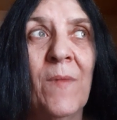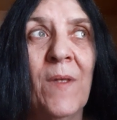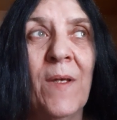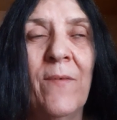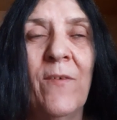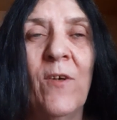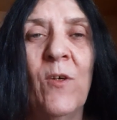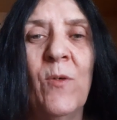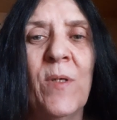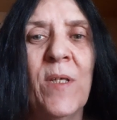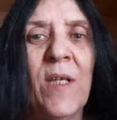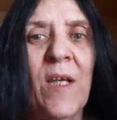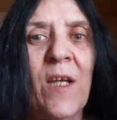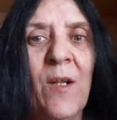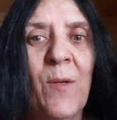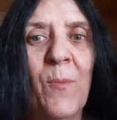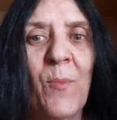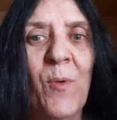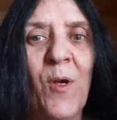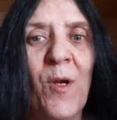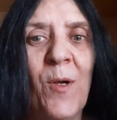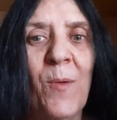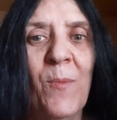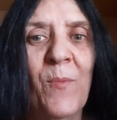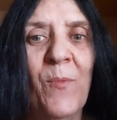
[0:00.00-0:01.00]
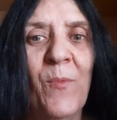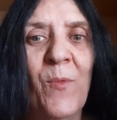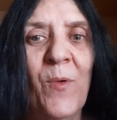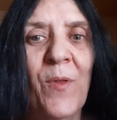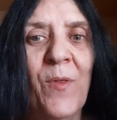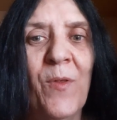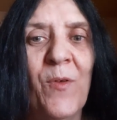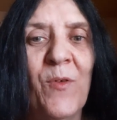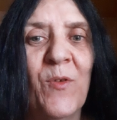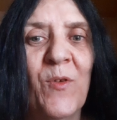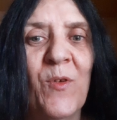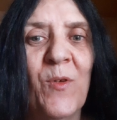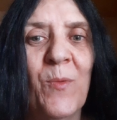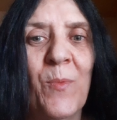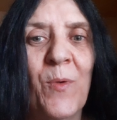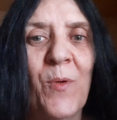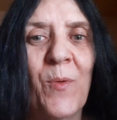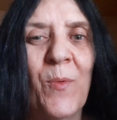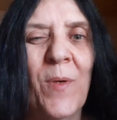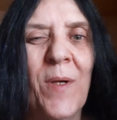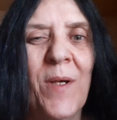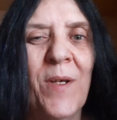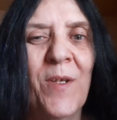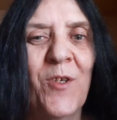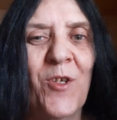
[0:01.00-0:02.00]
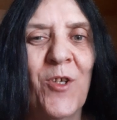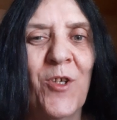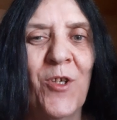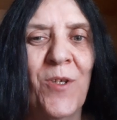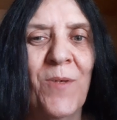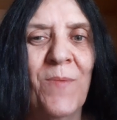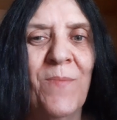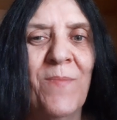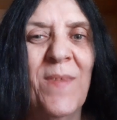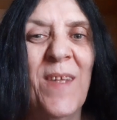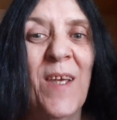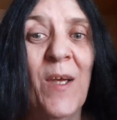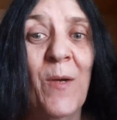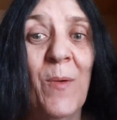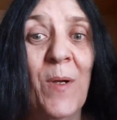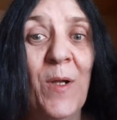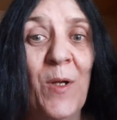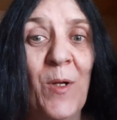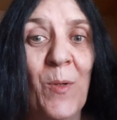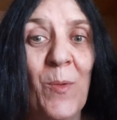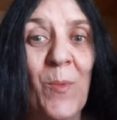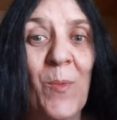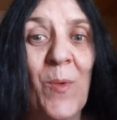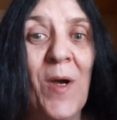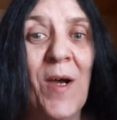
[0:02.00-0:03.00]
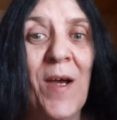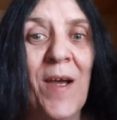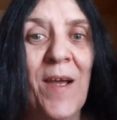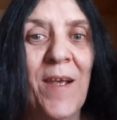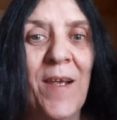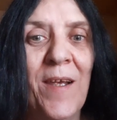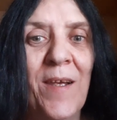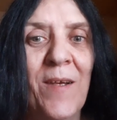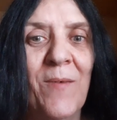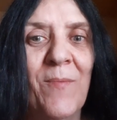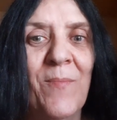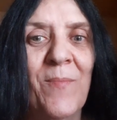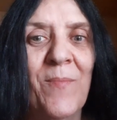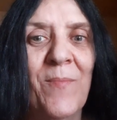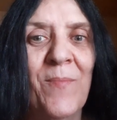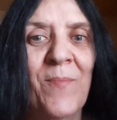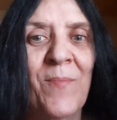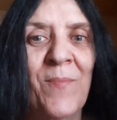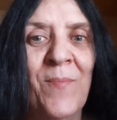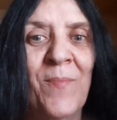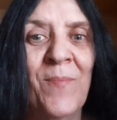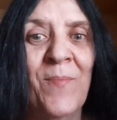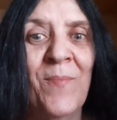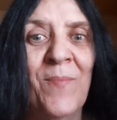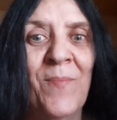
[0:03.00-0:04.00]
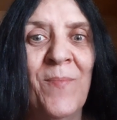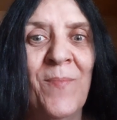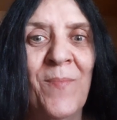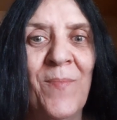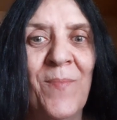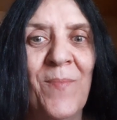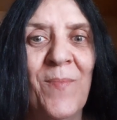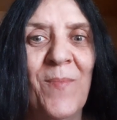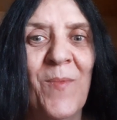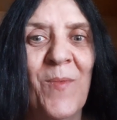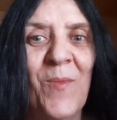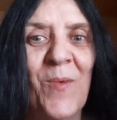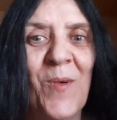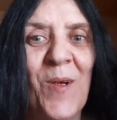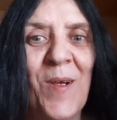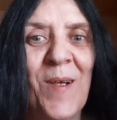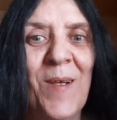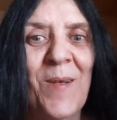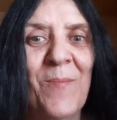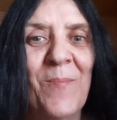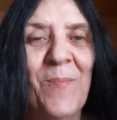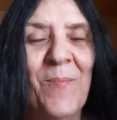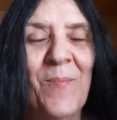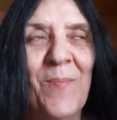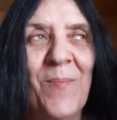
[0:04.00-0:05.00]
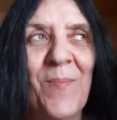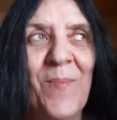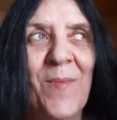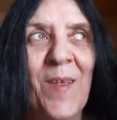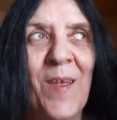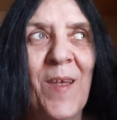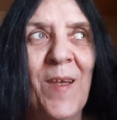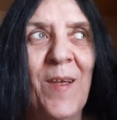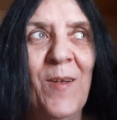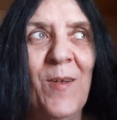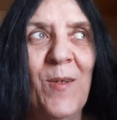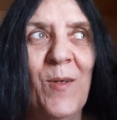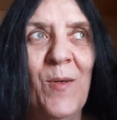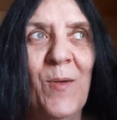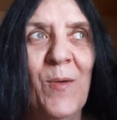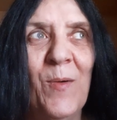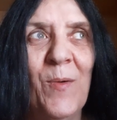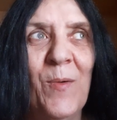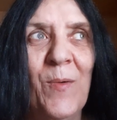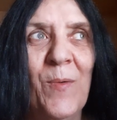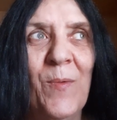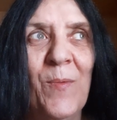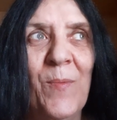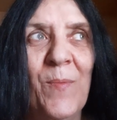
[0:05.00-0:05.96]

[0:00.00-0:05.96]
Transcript: I've always had a problem with the super rich. Now I know why. Right? I do.